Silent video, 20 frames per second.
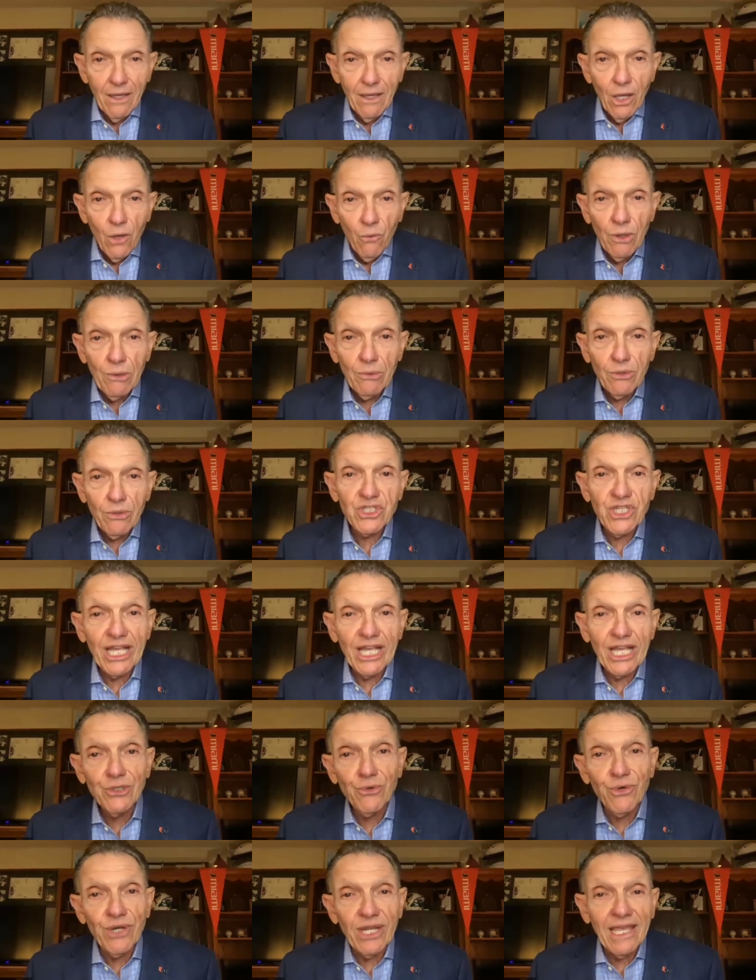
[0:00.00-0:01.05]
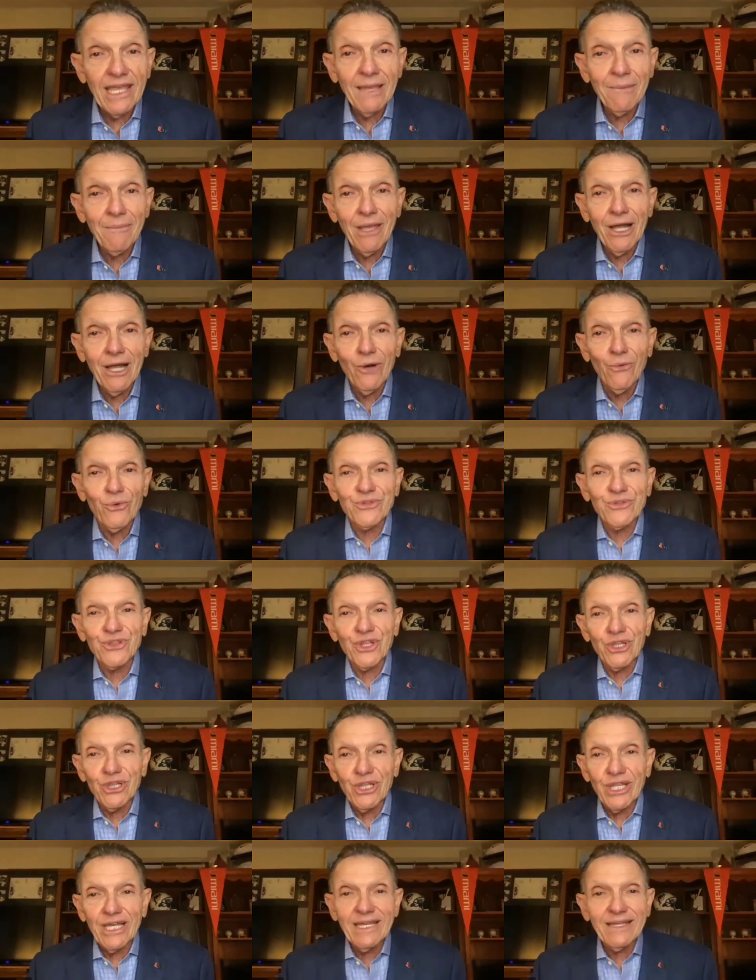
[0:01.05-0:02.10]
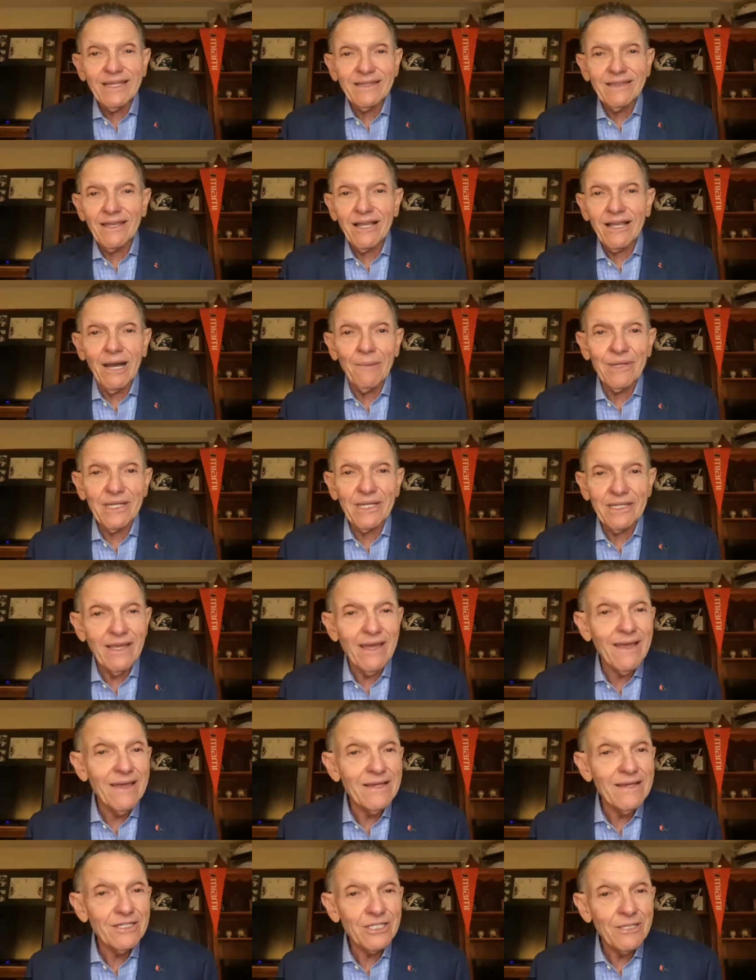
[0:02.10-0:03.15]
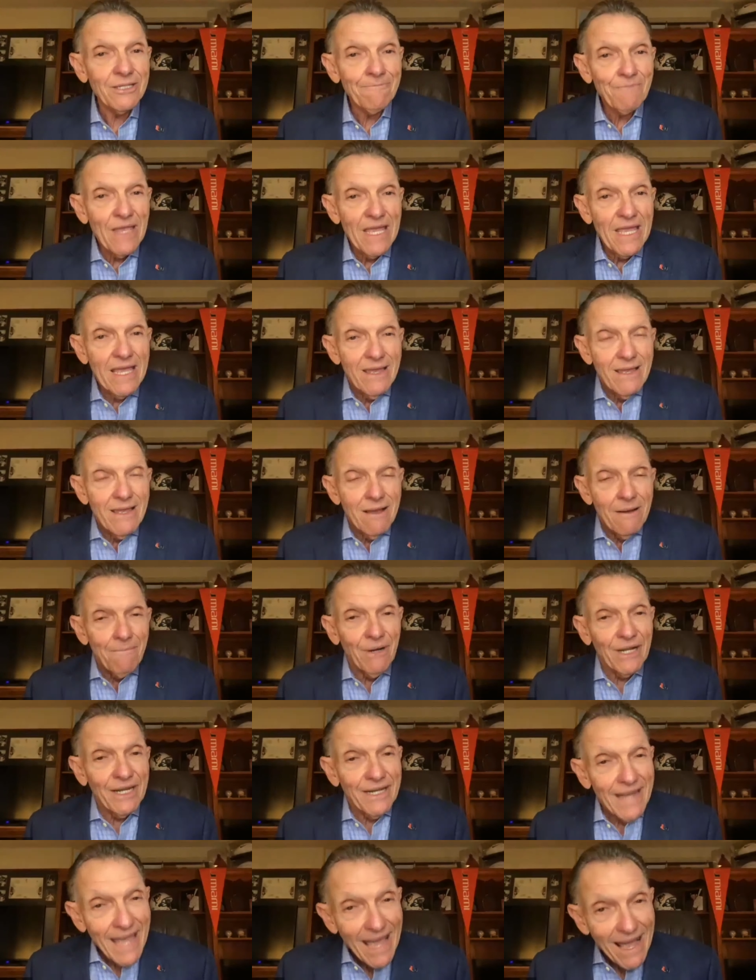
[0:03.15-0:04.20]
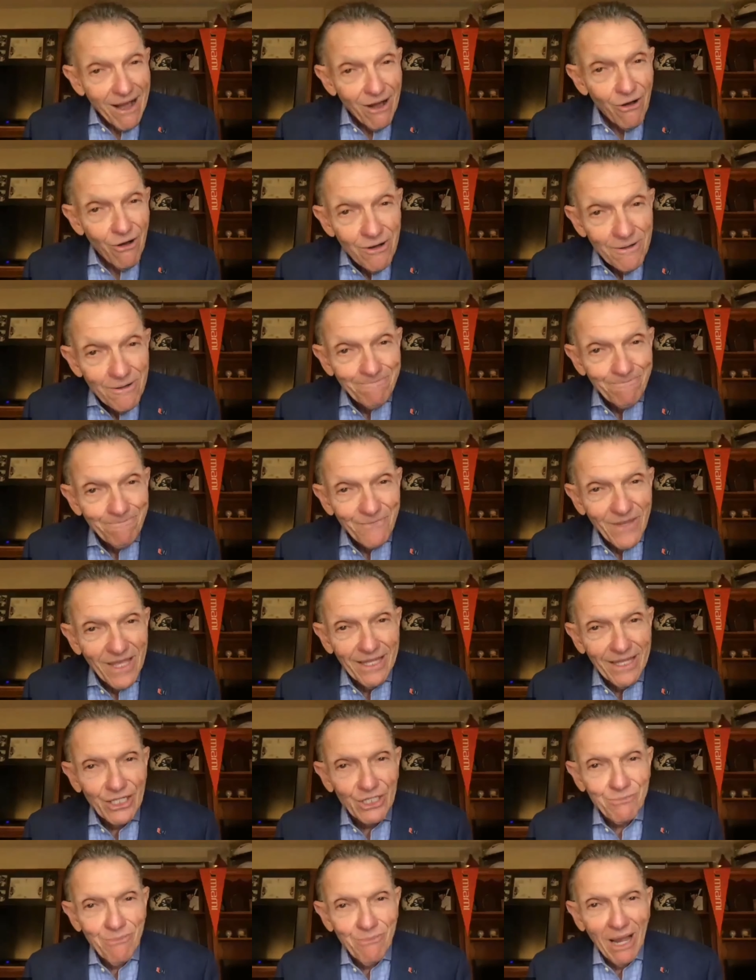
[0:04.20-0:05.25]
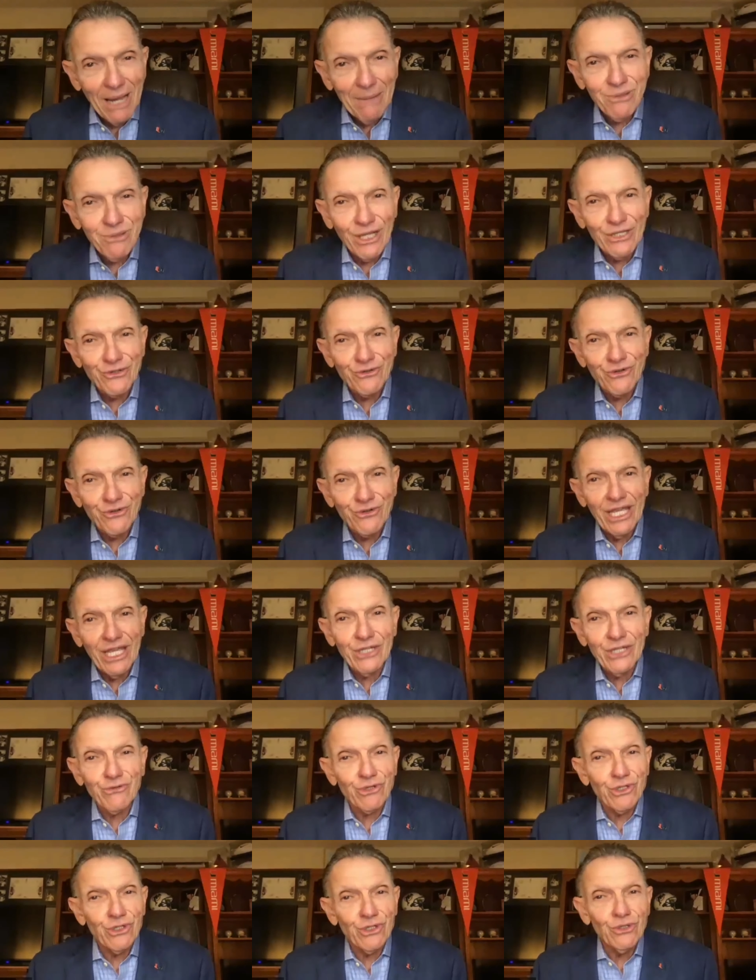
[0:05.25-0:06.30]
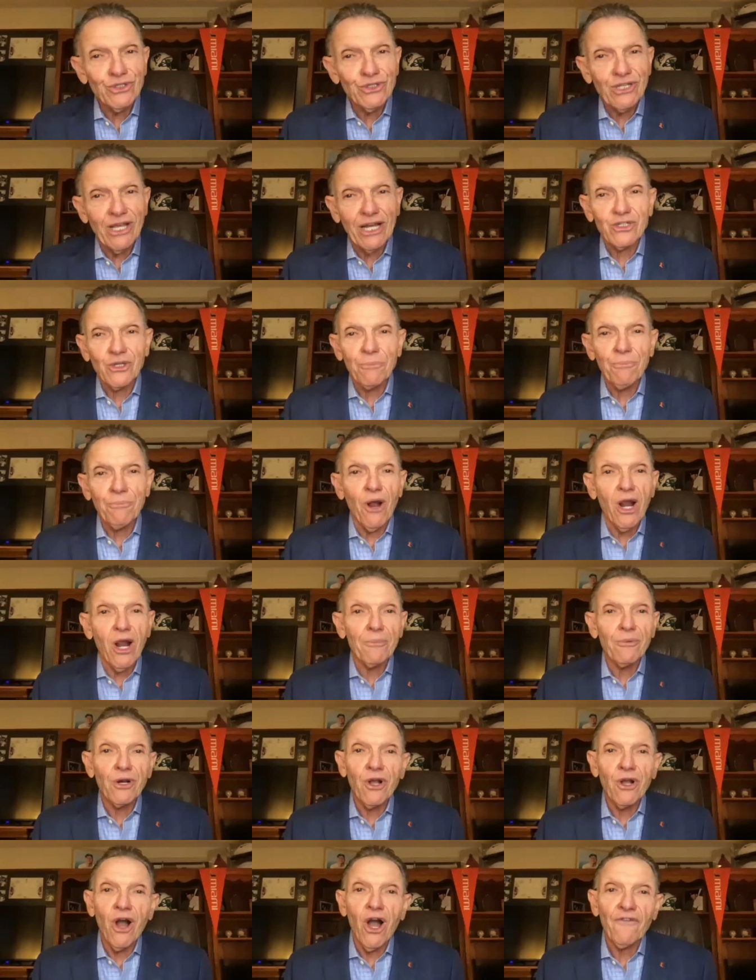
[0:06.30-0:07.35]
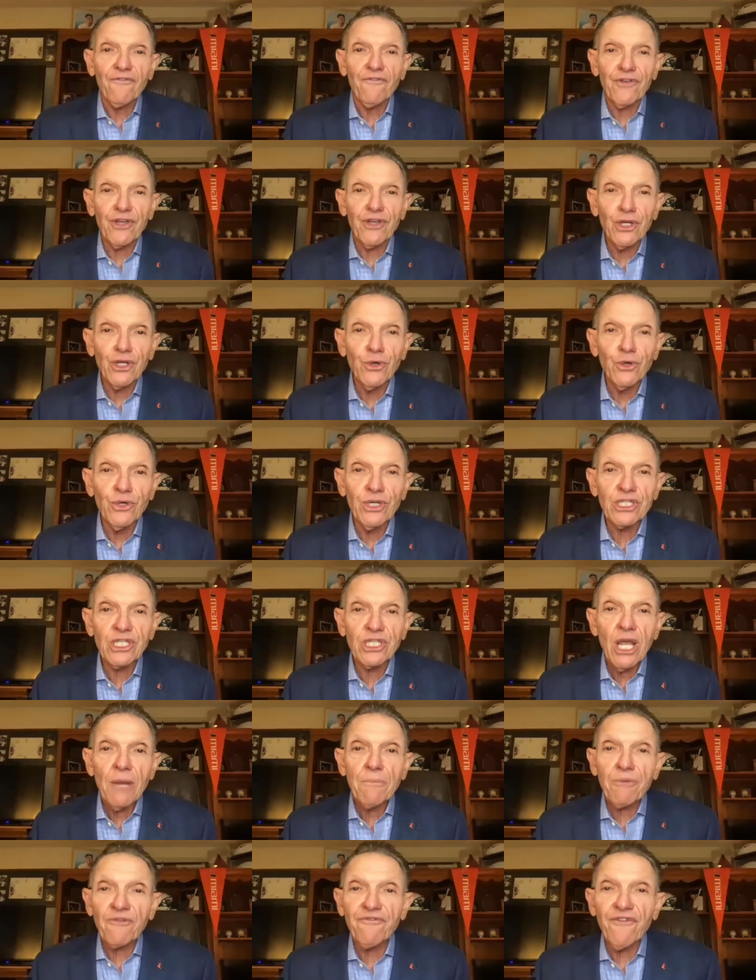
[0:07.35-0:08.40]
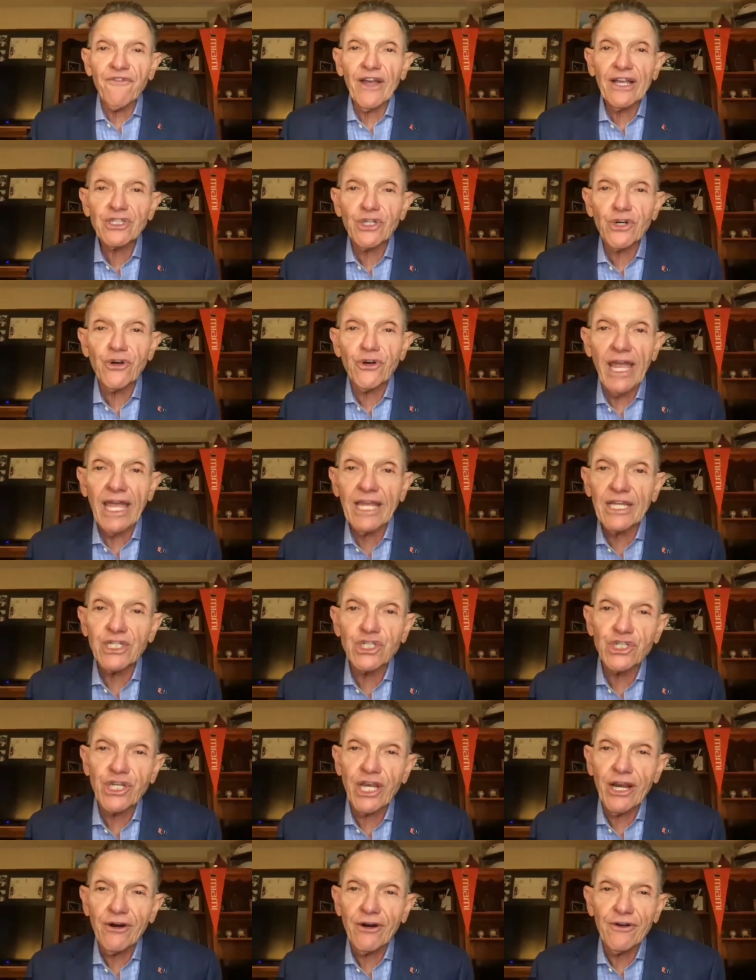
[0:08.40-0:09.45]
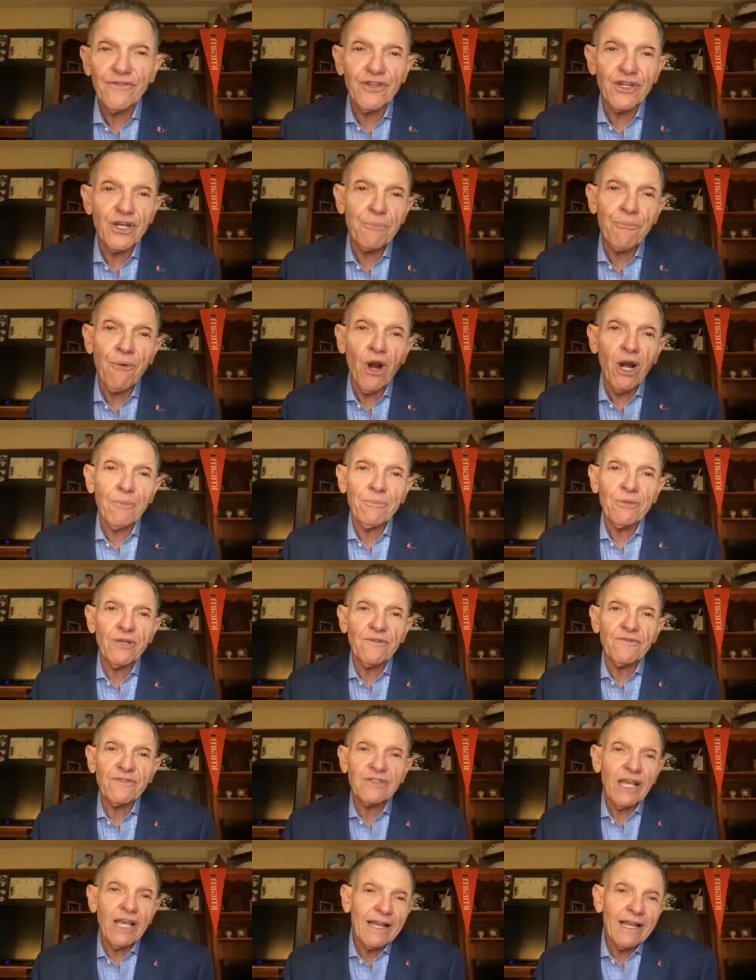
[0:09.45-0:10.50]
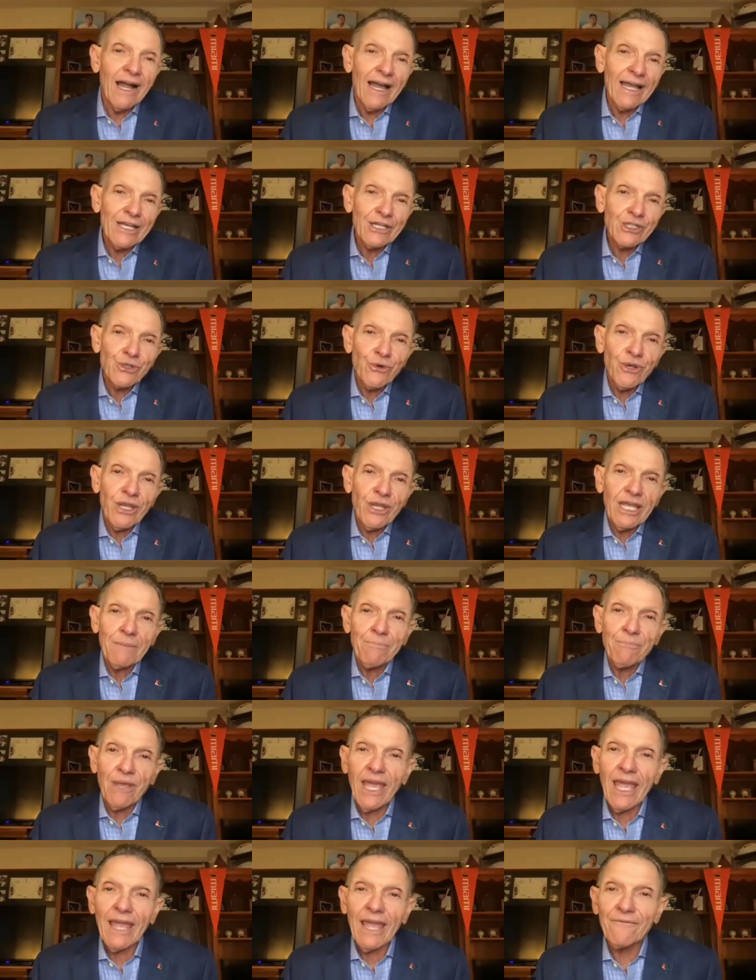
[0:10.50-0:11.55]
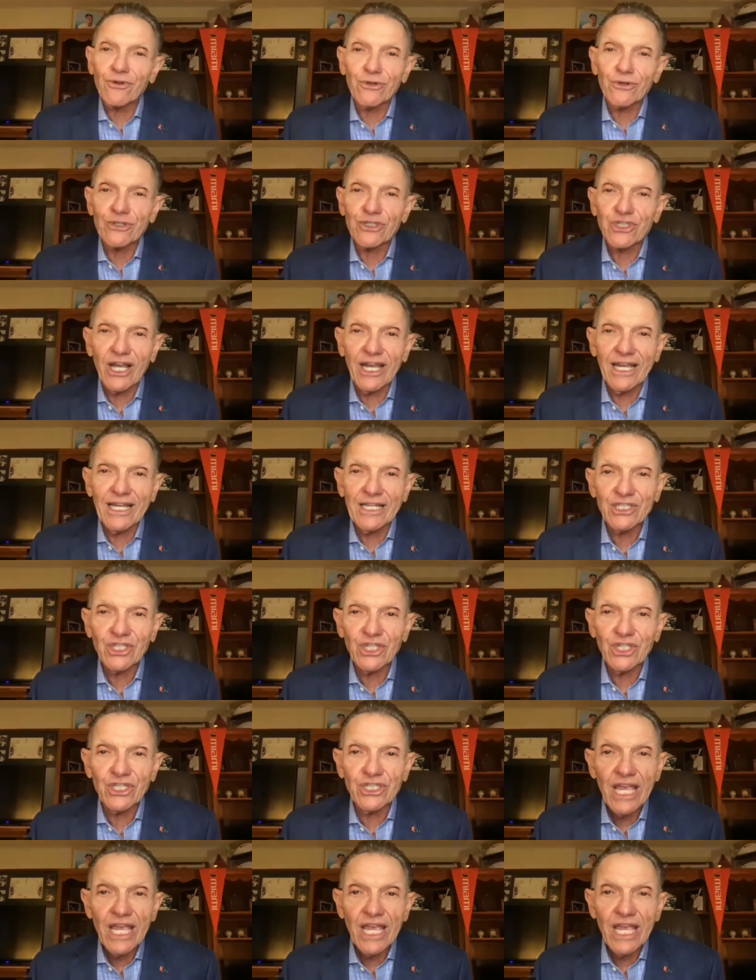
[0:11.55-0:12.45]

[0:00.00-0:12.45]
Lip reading: We will send you an email with the link in the coming days. But now, it is my pleasure to introduce Dr. Barbara Coffey, who is professor and chair of the Department of Psychiatry and Behavioral Sciences